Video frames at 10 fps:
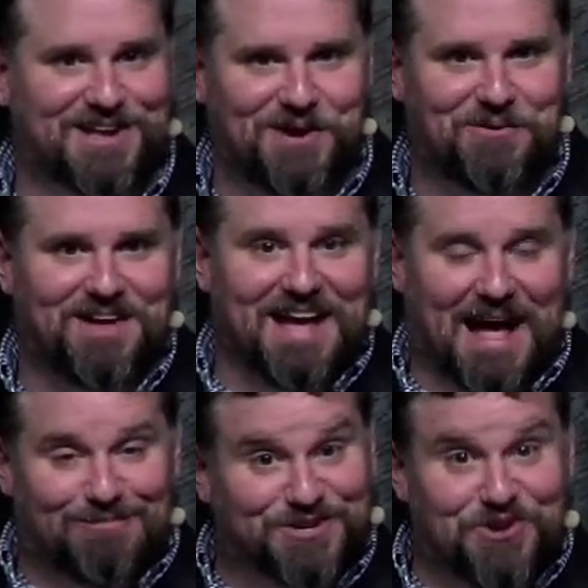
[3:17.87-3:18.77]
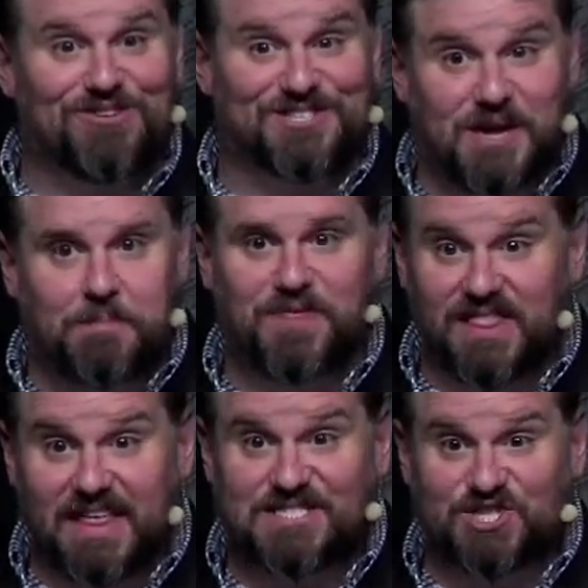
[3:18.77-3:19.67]
so I'm sure there's
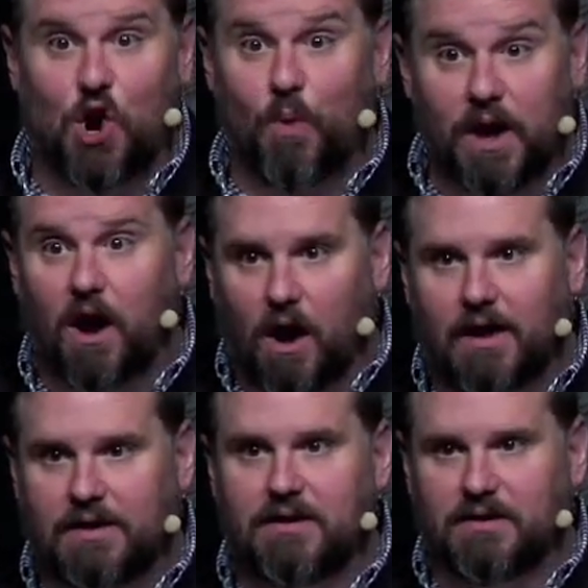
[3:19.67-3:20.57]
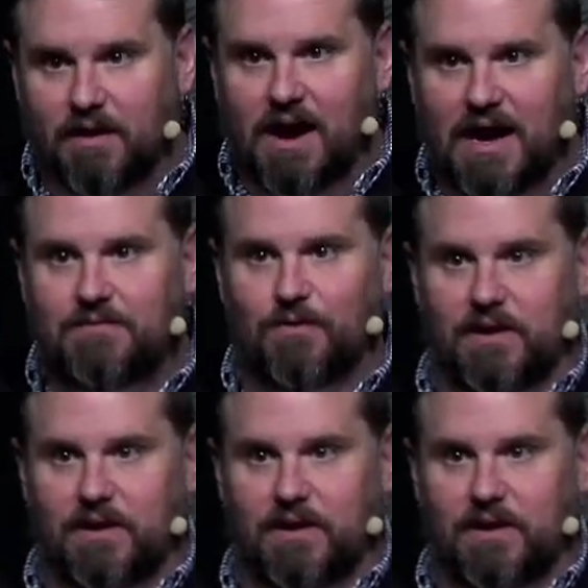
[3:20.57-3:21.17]
something that's going on, right?